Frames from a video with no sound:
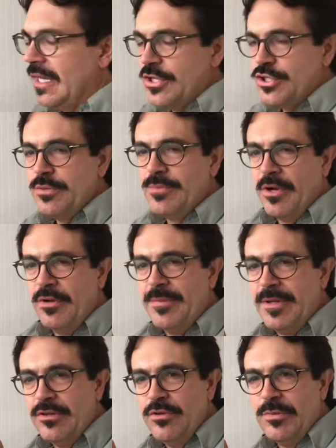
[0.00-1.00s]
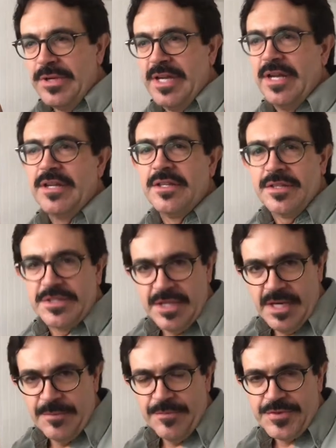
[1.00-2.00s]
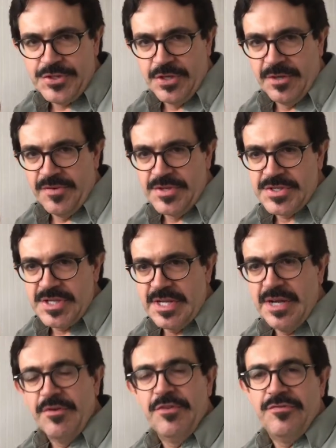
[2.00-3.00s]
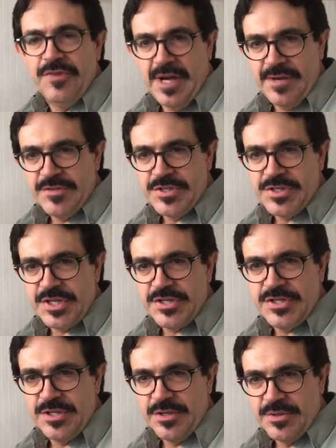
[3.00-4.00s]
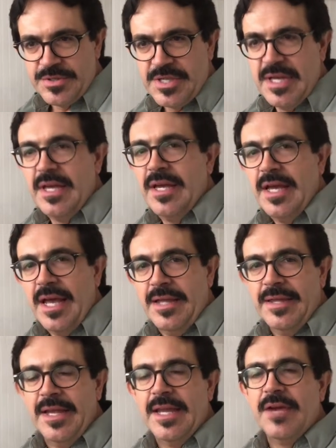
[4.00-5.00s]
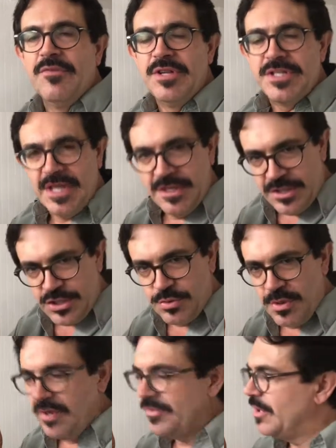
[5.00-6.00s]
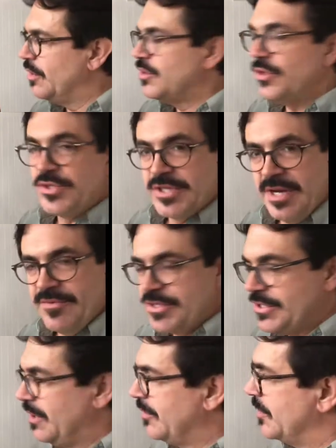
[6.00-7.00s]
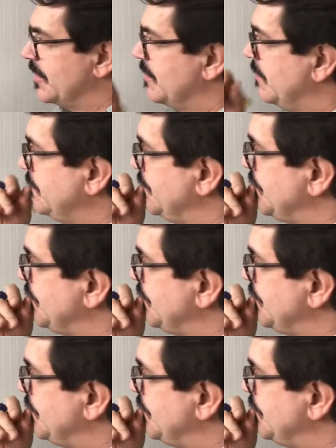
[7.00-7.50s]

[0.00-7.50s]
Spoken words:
It should only be lubricated at the time of service and every 5 to 6 years, and then every 10 to 12 years you should have a service.